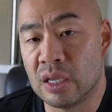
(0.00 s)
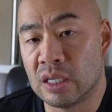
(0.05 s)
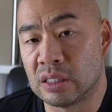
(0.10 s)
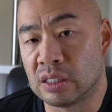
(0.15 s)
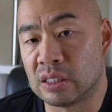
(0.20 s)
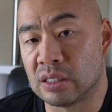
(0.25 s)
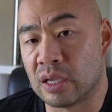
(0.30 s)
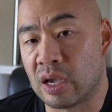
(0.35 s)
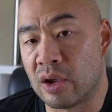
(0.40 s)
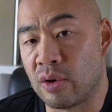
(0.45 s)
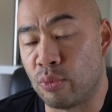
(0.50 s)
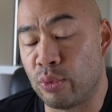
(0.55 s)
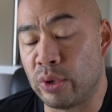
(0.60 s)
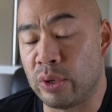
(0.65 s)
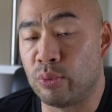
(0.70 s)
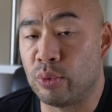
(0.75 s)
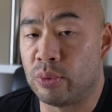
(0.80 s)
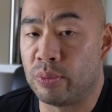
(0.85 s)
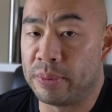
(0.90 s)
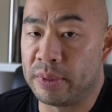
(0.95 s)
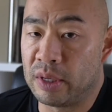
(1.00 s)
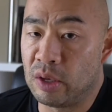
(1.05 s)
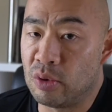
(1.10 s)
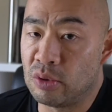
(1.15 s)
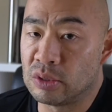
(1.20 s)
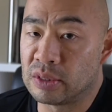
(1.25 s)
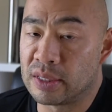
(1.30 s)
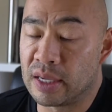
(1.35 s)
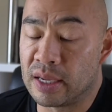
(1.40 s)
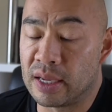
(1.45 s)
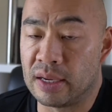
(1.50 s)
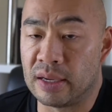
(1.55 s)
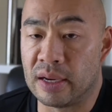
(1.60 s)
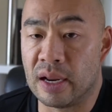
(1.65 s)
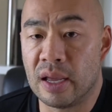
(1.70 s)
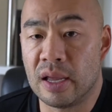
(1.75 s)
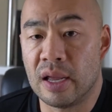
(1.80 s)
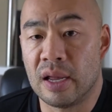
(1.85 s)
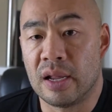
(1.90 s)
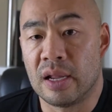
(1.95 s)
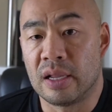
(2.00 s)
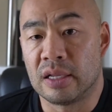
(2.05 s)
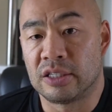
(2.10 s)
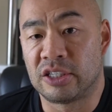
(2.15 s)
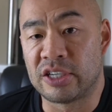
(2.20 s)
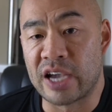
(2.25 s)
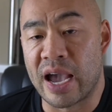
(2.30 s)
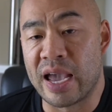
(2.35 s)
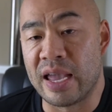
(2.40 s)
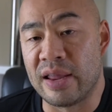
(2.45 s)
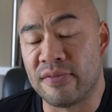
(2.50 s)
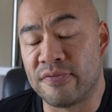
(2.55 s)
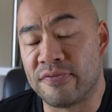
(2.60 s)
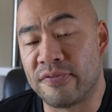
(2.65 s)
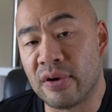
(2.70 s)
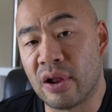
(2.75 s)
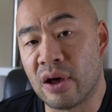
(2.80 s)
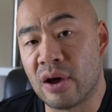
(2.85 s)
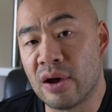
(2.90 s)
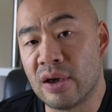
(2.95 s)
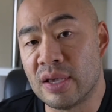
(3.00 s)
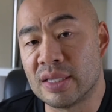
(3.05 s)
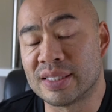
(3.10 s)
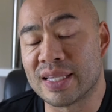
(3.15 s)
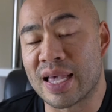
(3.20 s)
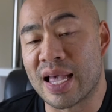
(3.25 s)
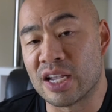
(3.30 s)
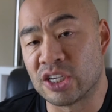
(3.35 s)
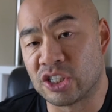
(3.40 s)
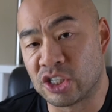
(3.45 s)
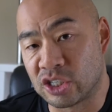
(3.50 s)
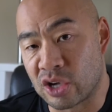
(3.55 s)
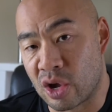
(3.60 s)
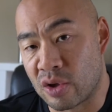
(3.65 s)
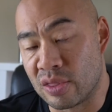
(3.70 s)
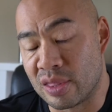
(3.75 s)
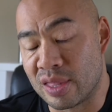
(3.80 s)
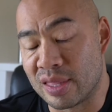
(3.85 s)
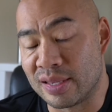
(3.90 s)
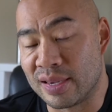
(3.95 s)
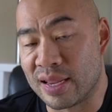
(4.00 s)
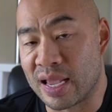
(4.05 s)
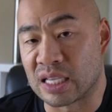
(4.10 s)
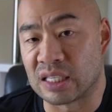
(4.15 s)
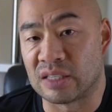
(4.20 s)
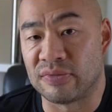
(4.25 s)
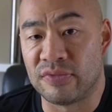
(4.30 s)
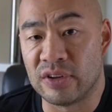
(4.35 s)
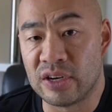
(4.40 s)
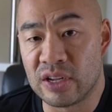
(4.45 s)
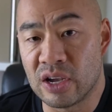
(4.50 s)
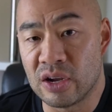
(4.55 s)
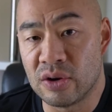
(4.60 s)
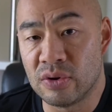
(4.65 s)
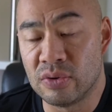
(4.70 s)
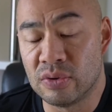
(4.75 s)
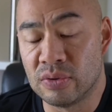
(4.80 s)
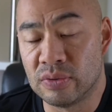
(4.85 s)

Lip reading: So we will be using chain flies as shown in the next video.